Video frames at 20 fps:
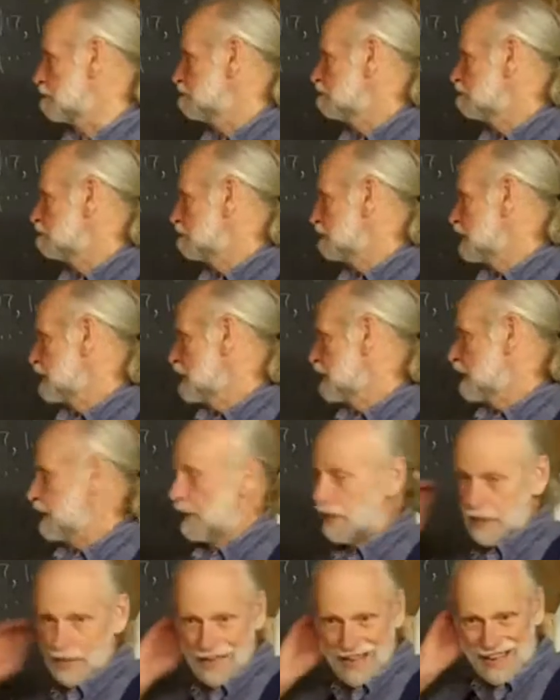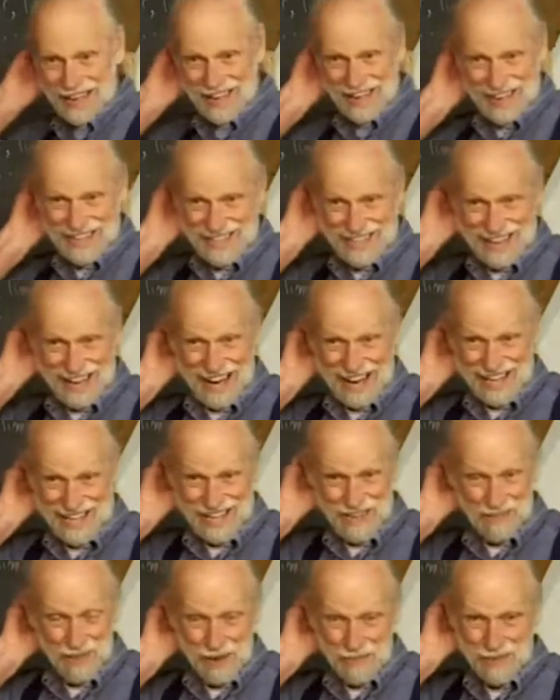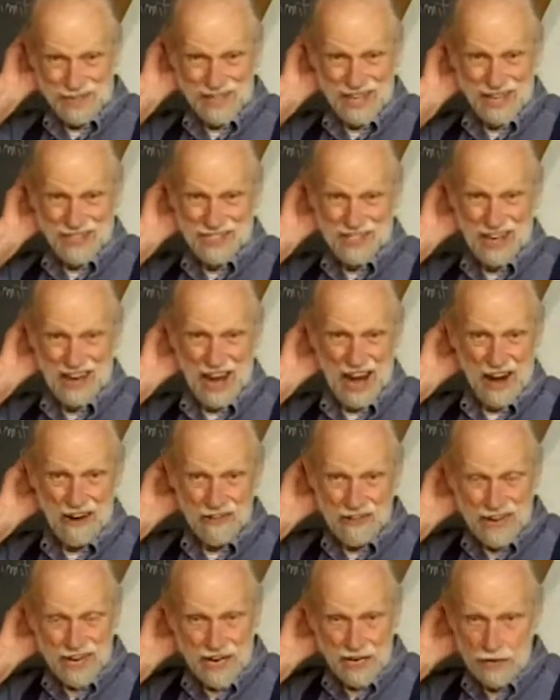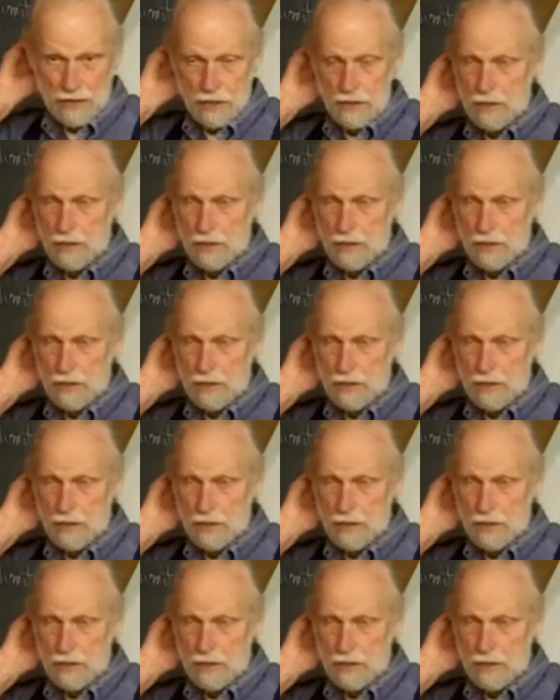it. Uh, and I said, I think maybe that's airy.